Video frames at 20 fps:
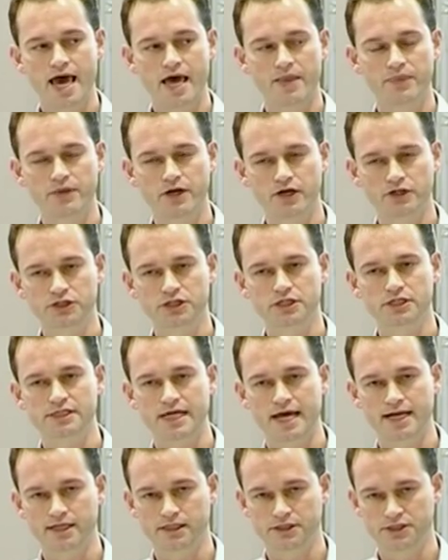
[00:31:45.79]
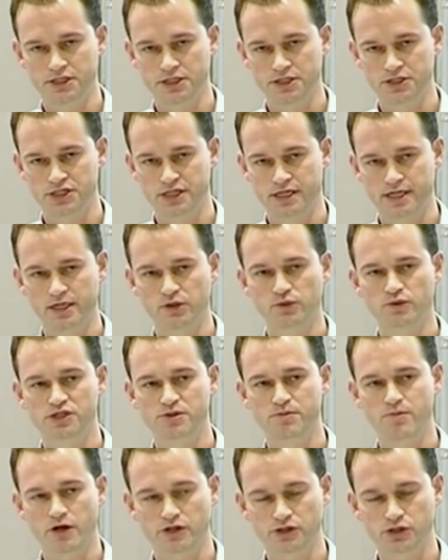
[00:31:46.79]
endogenous analgesia in
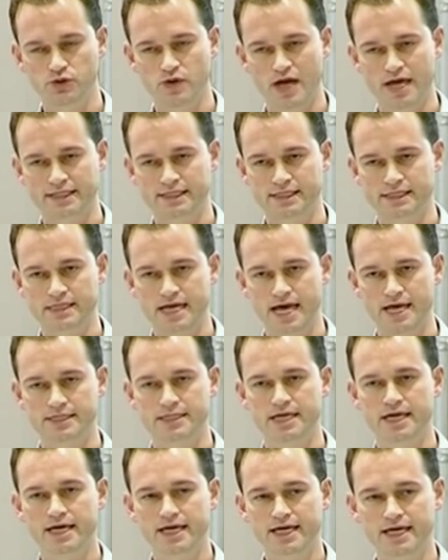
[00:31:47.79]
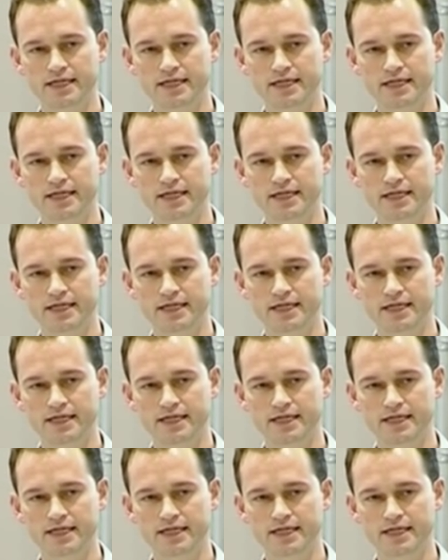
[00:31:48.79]
response to exercise